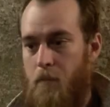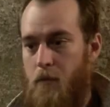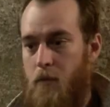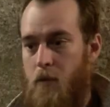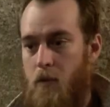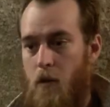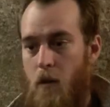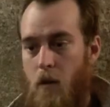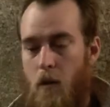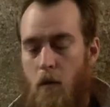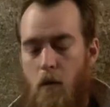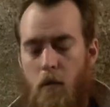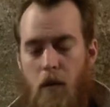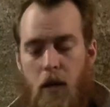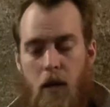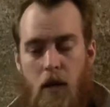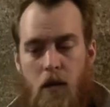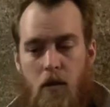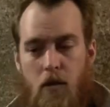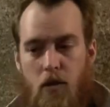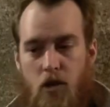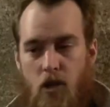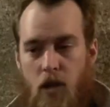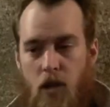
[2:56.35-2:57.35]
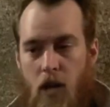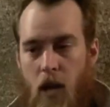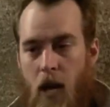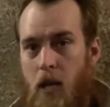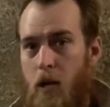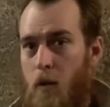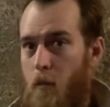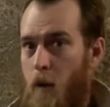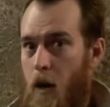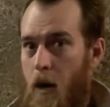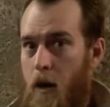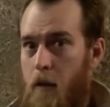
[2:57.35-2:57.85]
So in
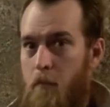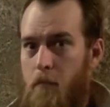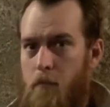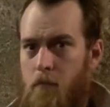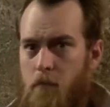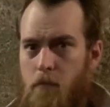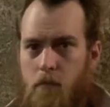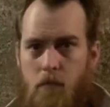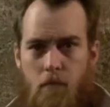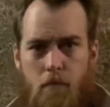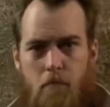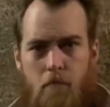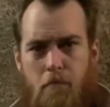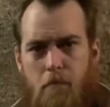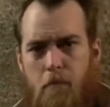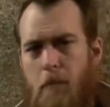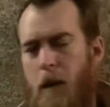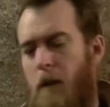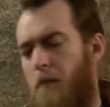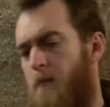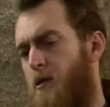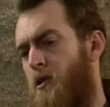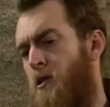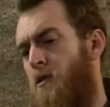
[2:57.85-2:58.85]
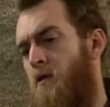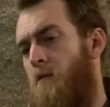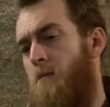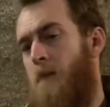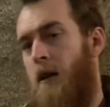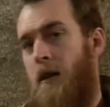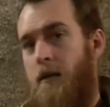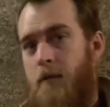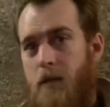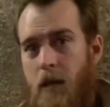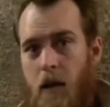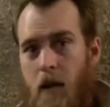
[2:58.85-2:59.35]
January, about 2
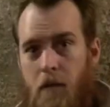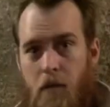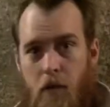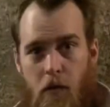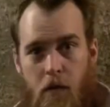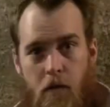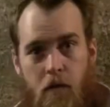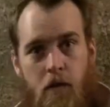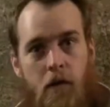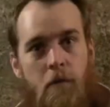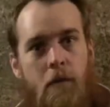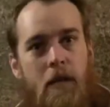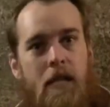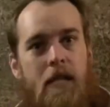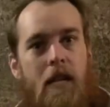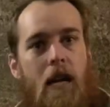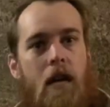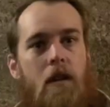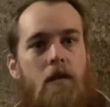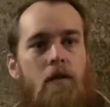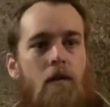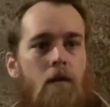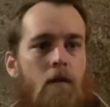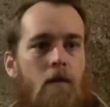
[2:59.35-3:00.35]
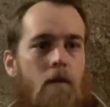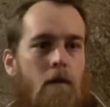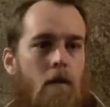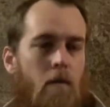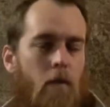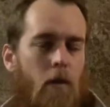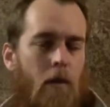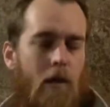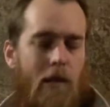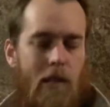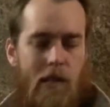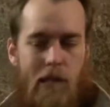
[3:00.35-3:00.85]
months after the fermentations have
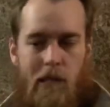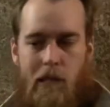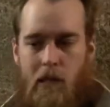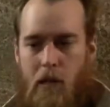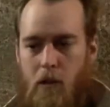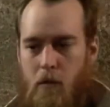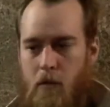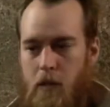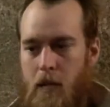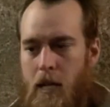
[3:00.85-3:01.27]
really slowed